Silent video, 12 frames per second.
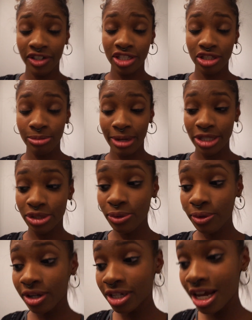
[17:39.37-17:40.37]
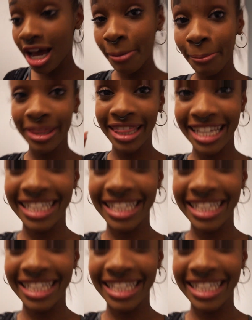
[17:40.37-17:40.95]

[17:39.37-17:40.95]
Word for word: it to my door or not, but they